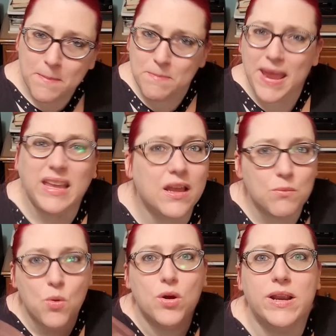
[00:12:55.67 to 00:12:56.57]
Make it
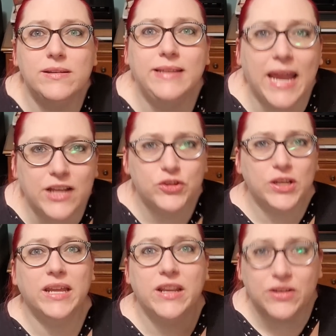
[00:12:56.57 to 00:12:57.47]
more
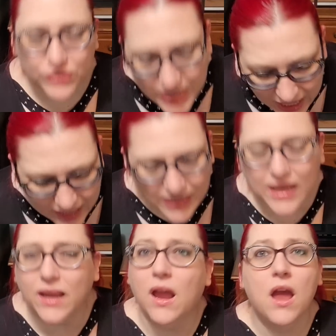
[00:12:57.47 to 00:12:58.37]
engaging and
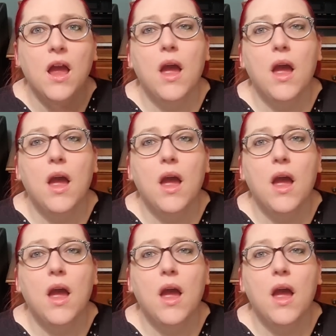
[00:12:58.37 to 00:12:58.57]
entertaining.